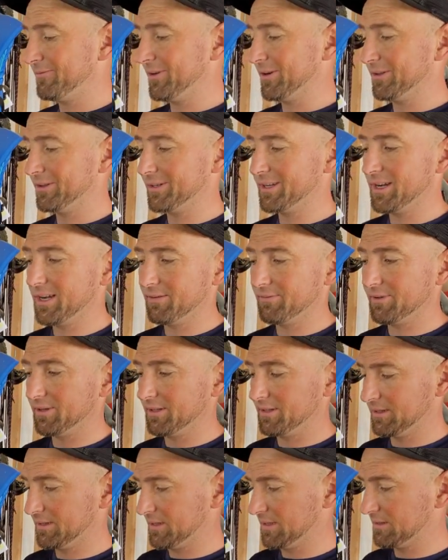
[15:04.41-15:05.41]
fairly
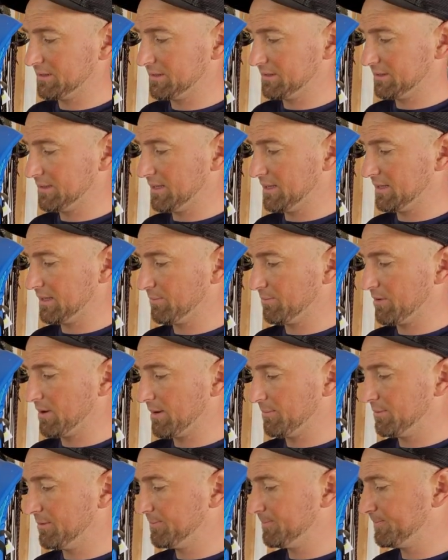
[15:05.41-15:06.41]
confident that this is not the
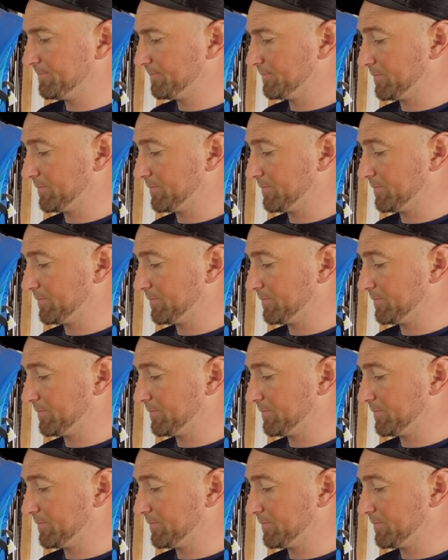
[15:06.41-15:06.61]
problem,